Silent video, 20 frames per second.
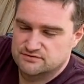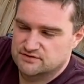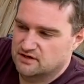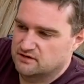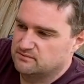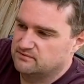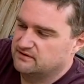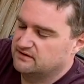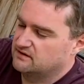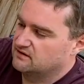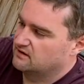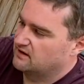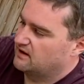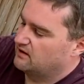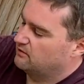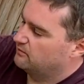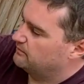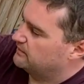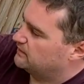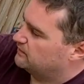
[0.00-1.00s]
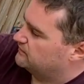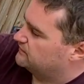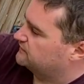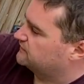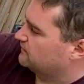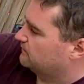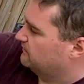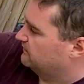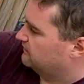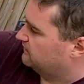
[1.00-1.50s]
hopefully going to help me with
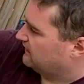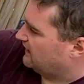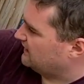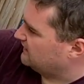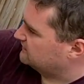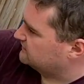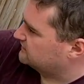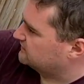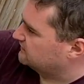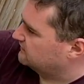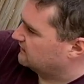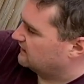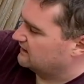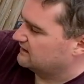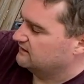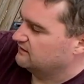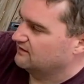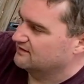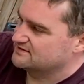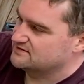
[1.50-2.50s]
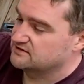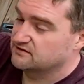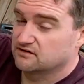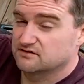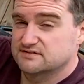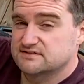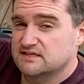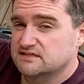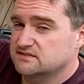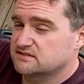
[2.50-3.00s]
some of that and get it nice and
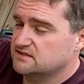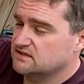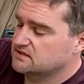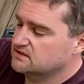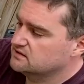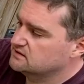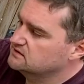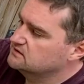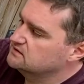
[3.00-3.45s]
artistic.